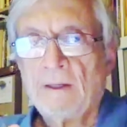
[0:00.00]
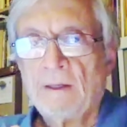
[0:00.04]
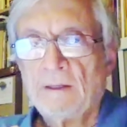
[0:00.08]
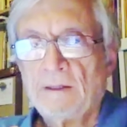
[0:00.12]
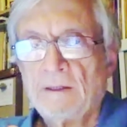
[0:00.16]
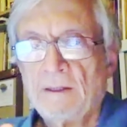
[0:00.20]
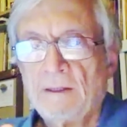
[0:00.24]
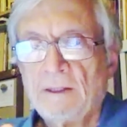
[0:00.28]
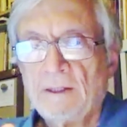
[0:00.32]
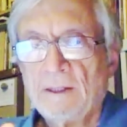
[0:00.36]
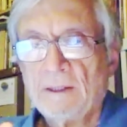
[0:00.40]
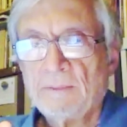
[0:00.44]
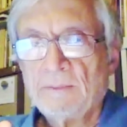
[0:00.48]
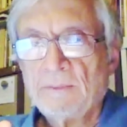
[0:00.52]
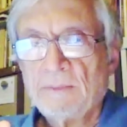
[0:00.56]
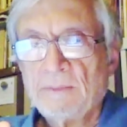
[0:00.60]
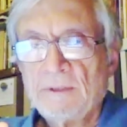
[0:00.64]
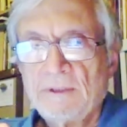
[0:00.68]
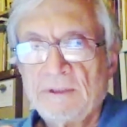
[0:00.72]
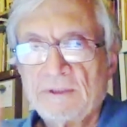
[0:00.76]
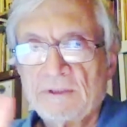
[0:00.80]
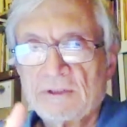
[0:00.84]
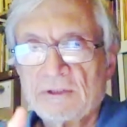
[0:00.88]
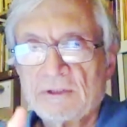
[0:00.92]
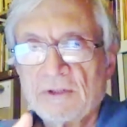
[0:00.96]
The number,
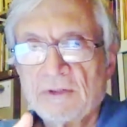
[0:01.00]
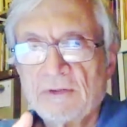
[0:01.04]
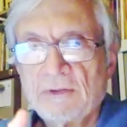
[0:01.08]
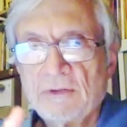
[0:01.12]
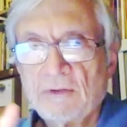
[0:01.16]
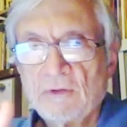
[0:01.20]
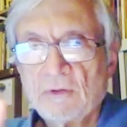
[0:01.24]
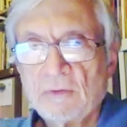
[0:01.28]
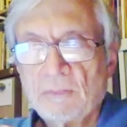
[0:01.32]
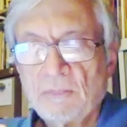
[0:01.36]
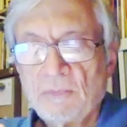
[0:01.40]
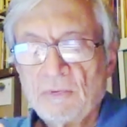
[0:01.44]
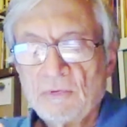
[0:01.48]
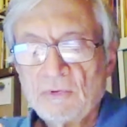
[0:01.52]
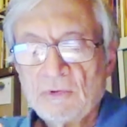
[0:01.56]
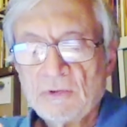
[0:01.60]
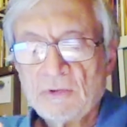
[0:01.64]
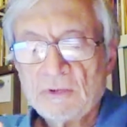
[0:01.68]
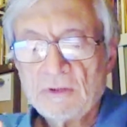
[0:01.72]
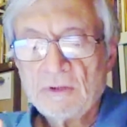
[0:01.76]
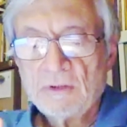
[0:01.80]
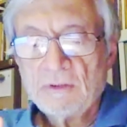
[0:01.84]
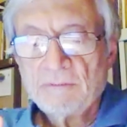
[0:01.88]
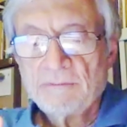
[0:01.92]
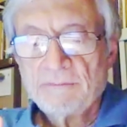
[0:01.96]
it's singular or
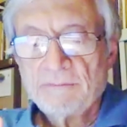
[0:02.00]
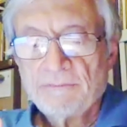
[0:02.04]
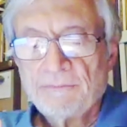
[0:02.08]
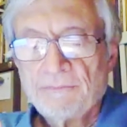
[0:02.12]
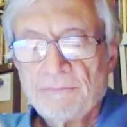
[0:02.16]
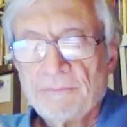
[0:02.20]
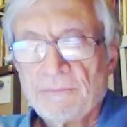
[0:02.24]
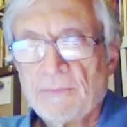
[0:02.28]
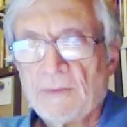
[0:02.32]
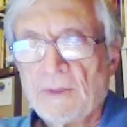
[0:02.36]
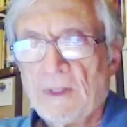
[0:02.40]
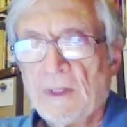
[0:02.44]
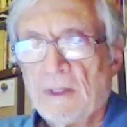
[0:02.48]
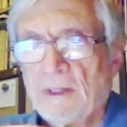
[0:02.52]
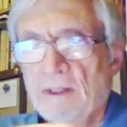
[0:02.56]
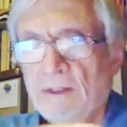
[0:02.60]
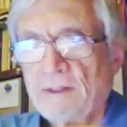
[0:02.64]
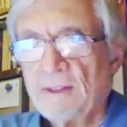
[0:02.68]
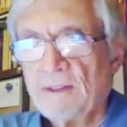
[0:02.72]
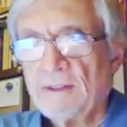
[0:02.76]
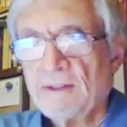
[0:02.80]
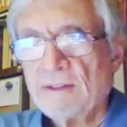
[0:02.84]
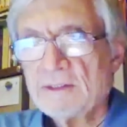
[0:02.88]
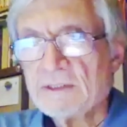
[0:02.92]
plural, and then the